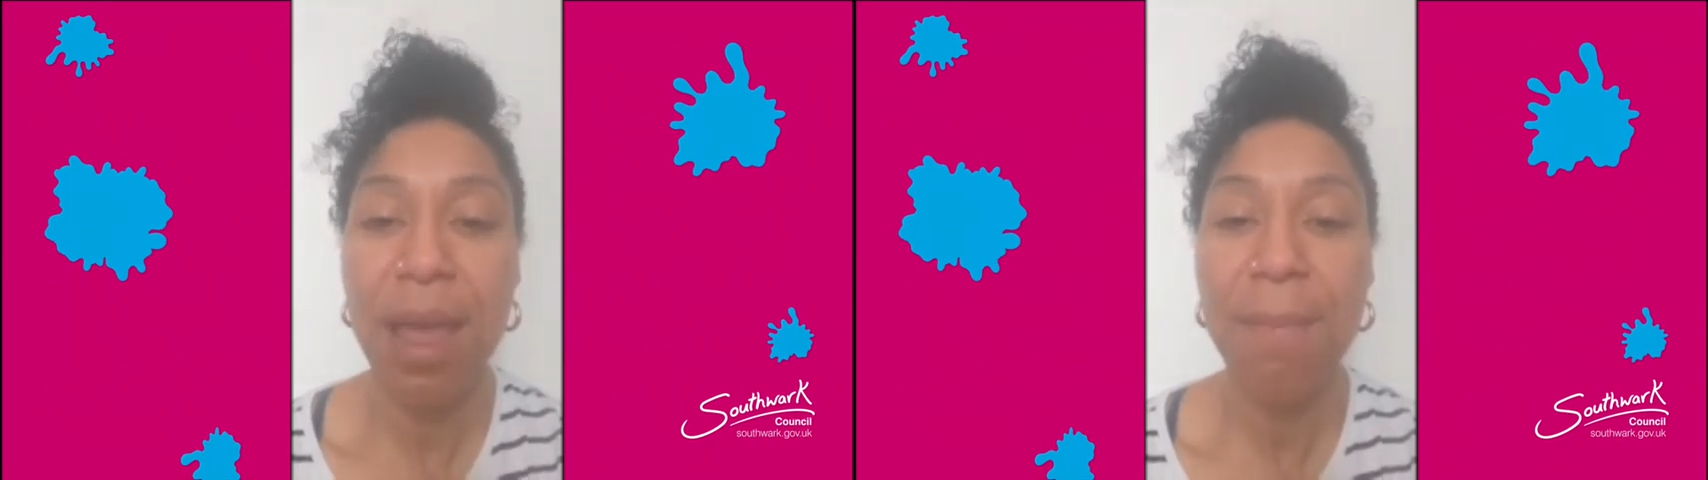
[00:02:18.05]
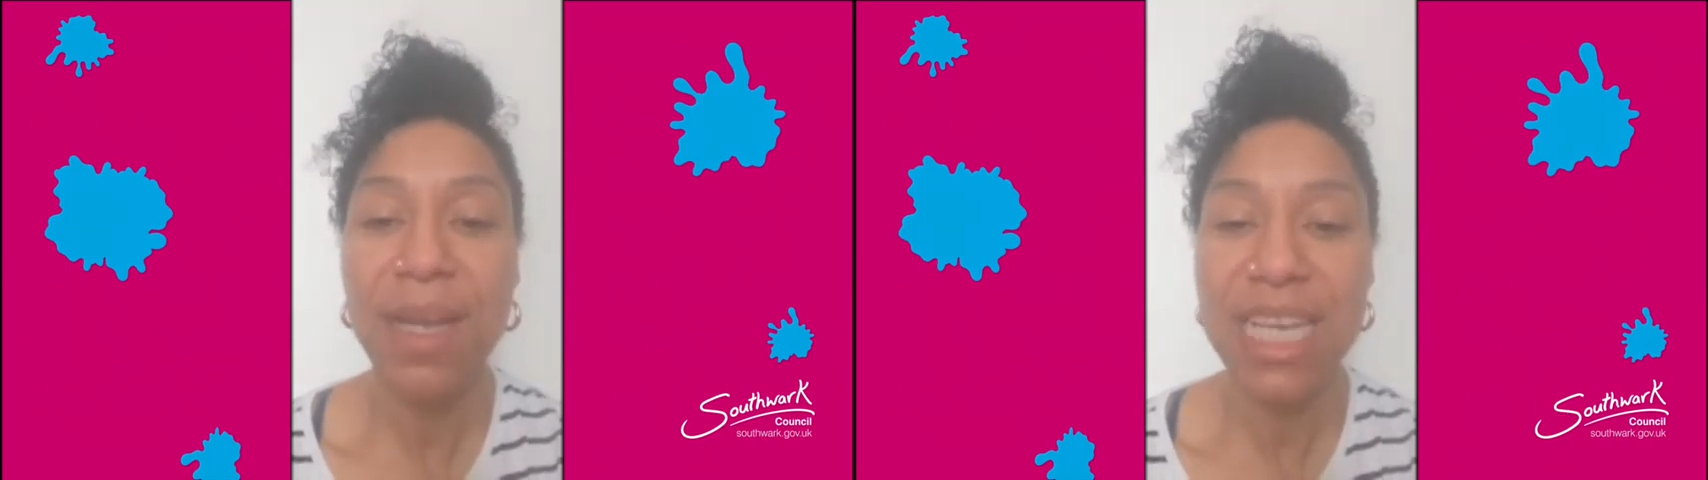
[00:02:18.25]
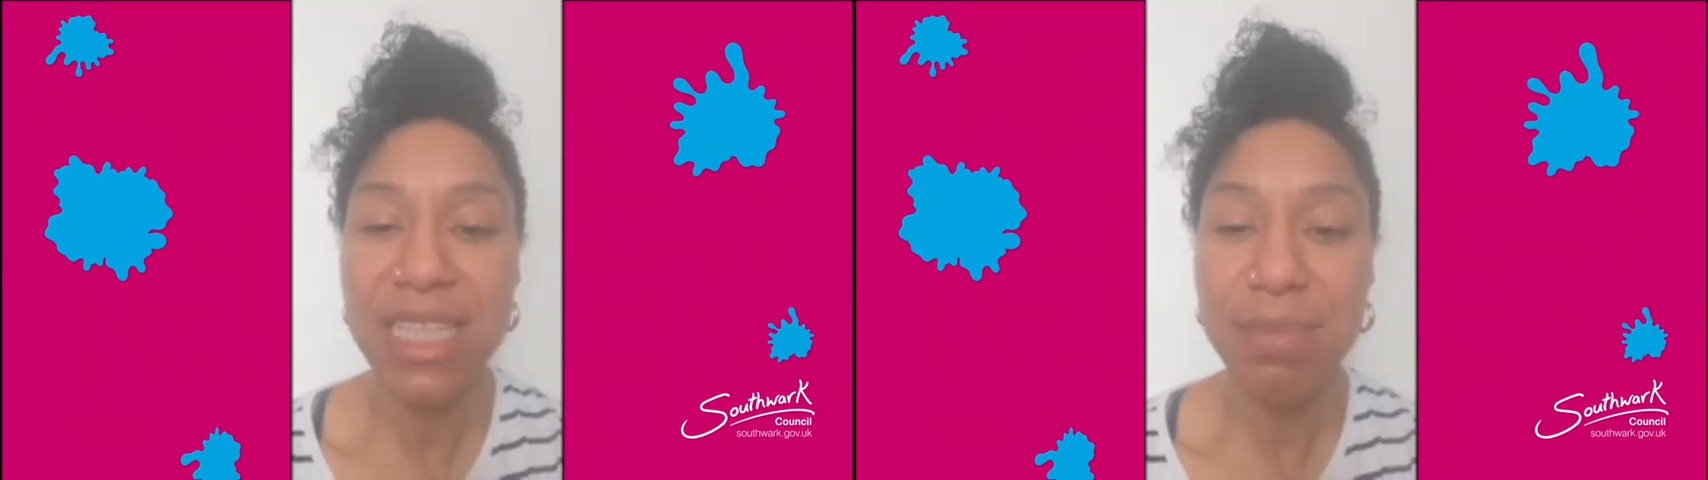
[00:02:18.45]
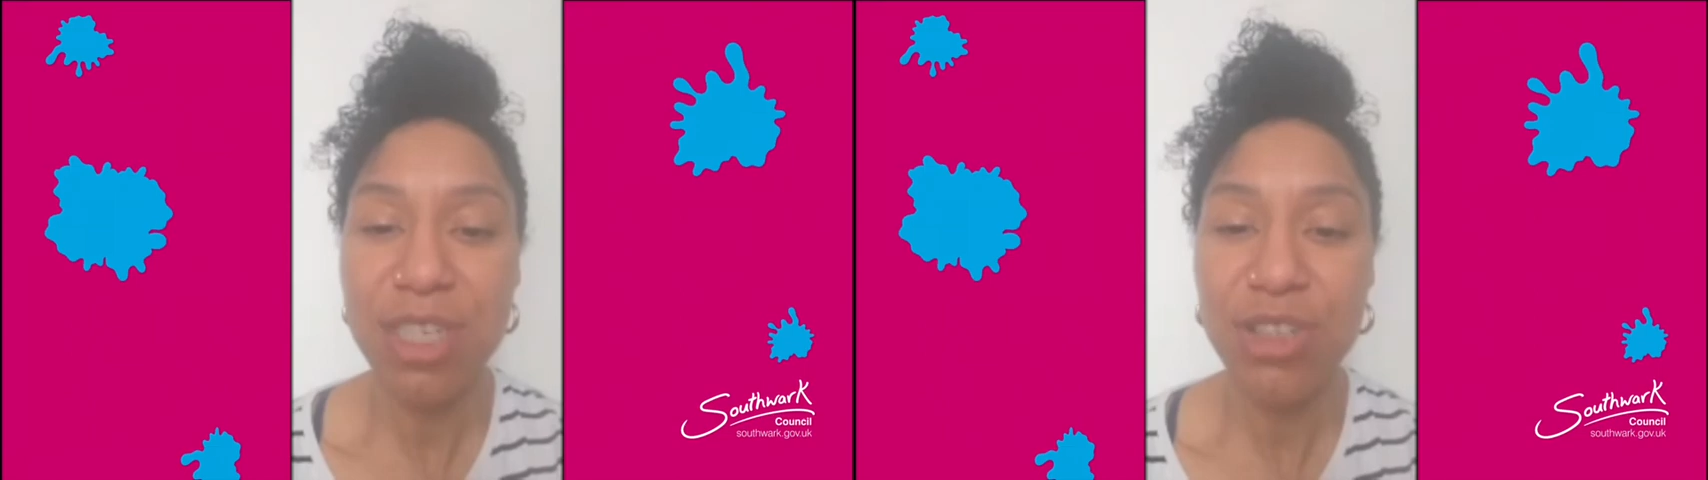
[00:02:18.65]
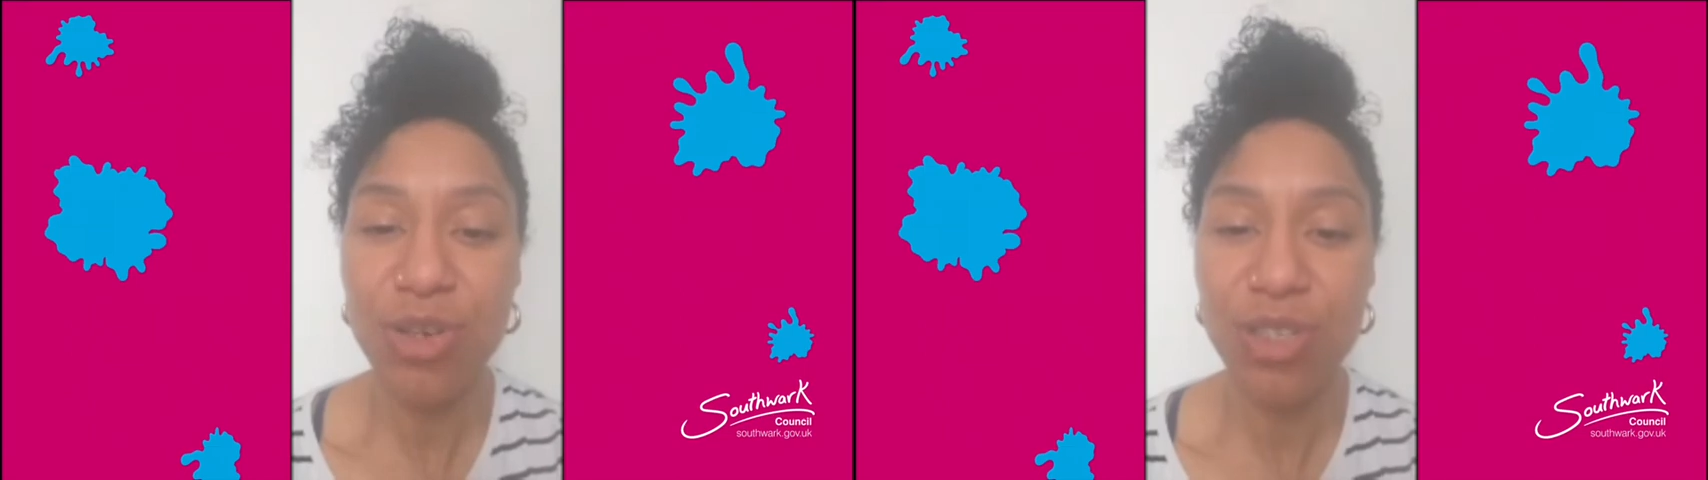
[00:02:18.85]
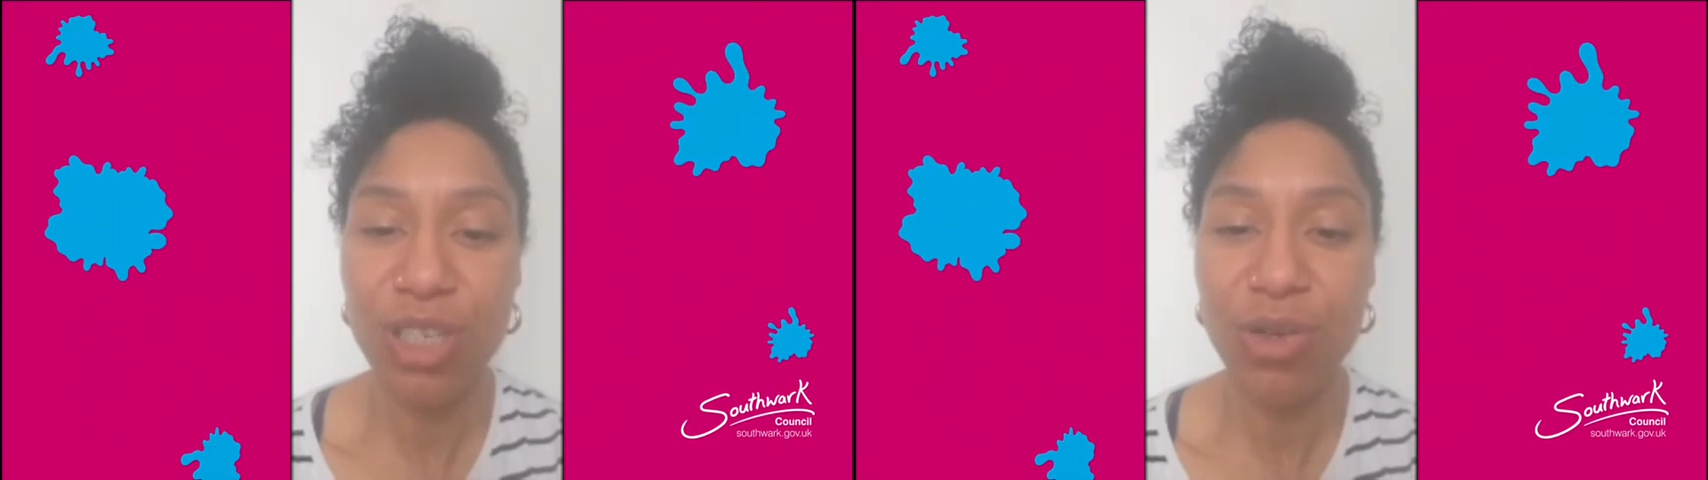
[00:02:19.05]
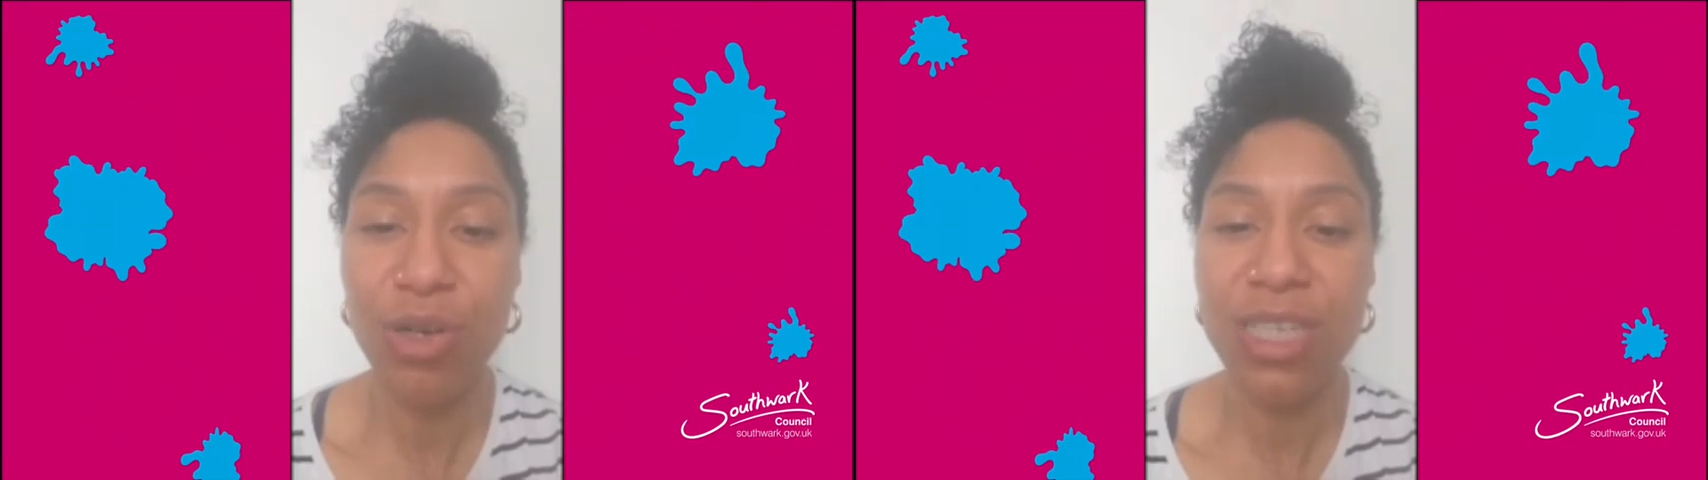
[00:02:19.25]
Please be sure to look on